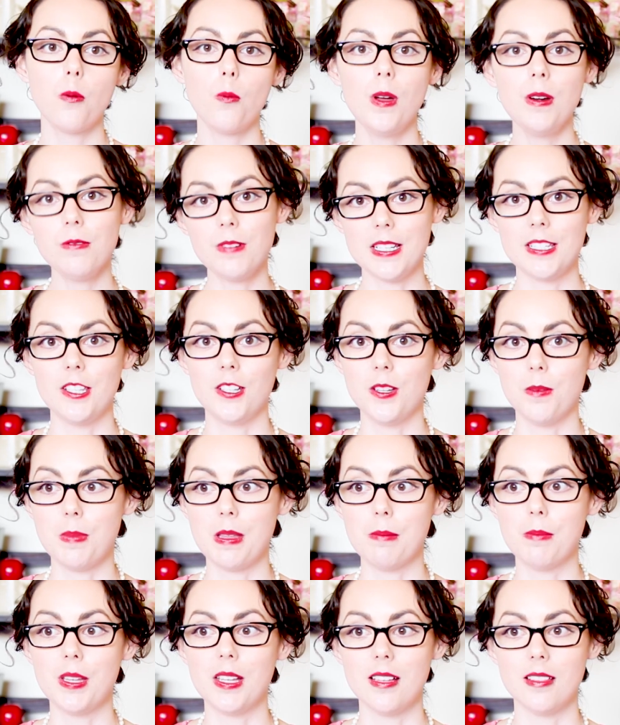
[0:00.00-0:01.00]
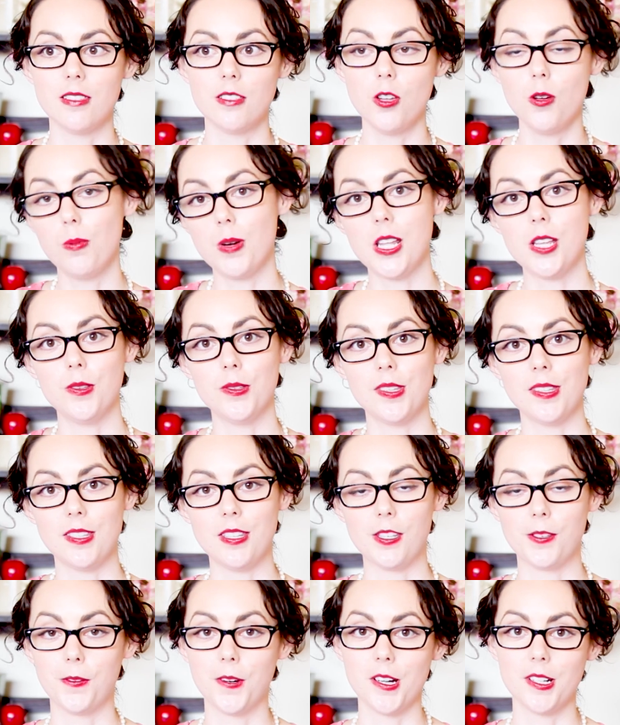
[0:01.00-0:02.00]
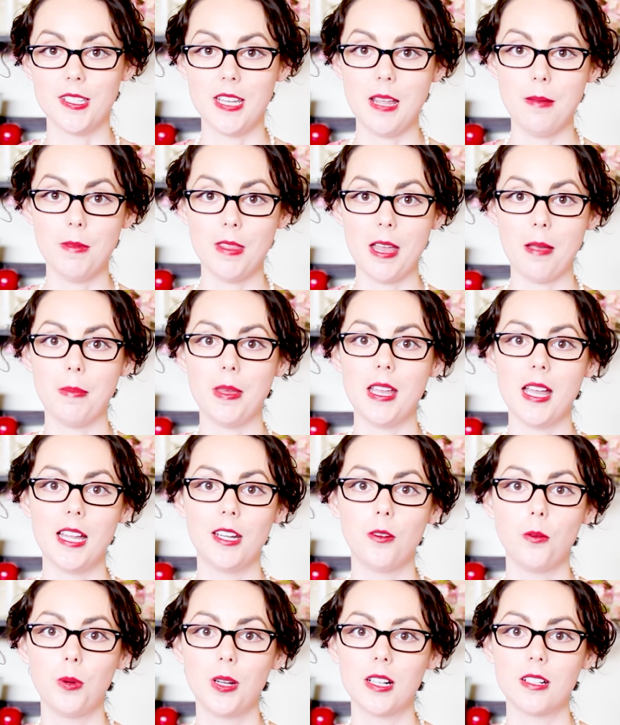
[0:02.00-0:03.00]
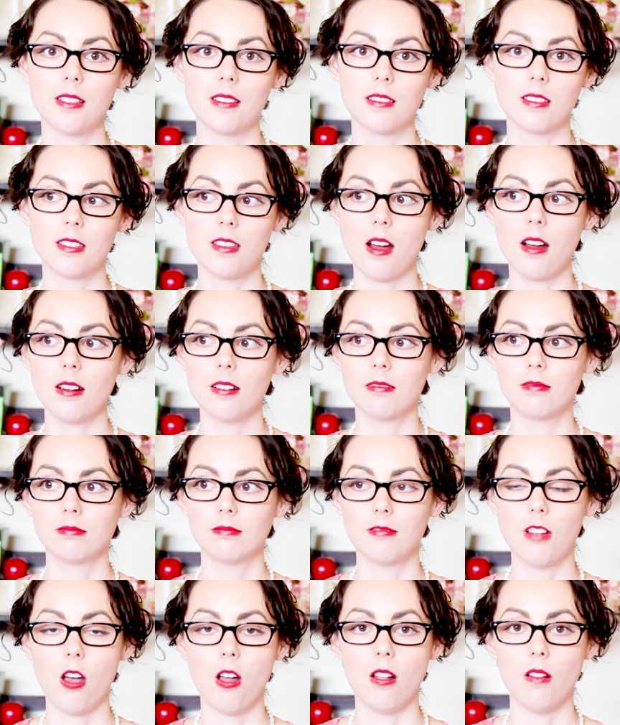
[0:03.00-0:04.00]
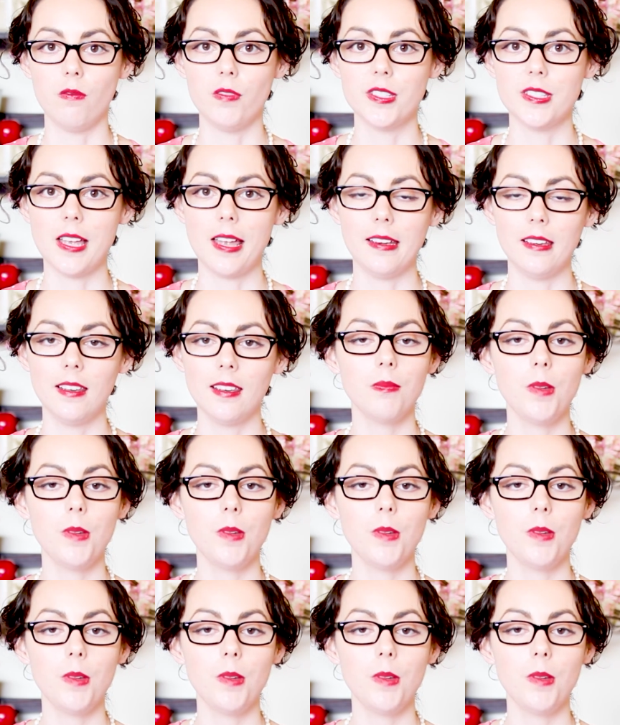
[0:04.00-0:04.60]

One reason could be because nobody uses his first name, and that'd be kind of weird to start all of a sudden.